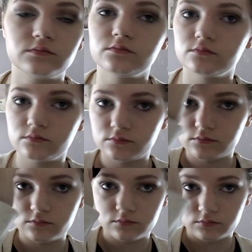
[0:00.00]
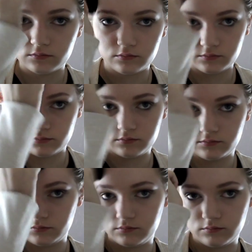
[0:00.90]
add that overall more
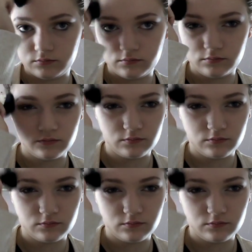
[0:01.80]
bronzy effect,